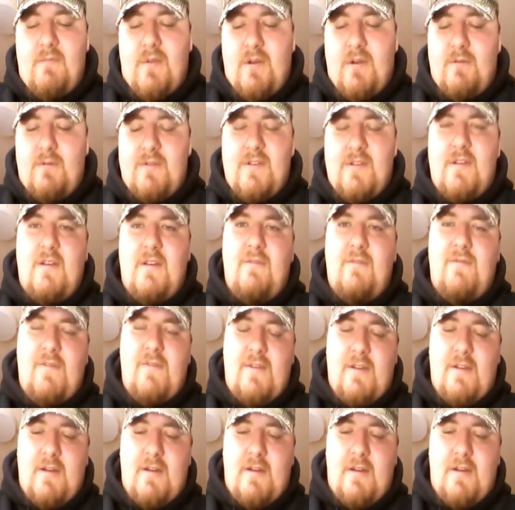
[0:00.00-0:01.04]
but it was a
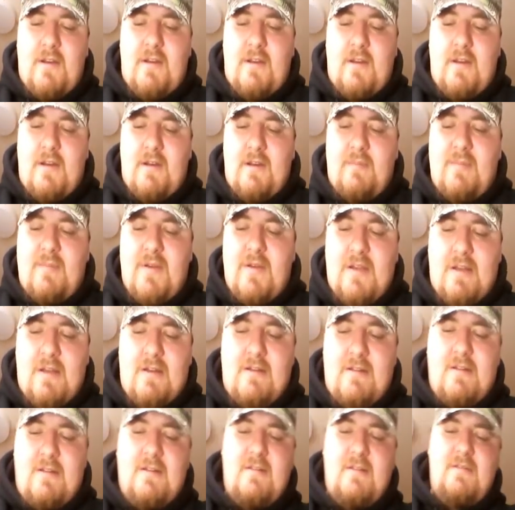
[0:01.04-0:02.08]
gift that I kind of
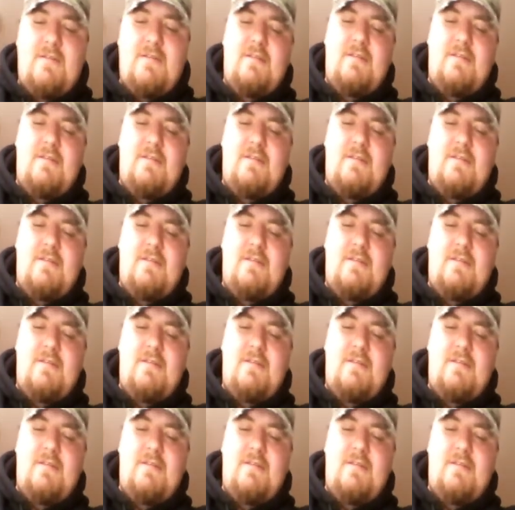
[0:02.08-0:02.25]
picked.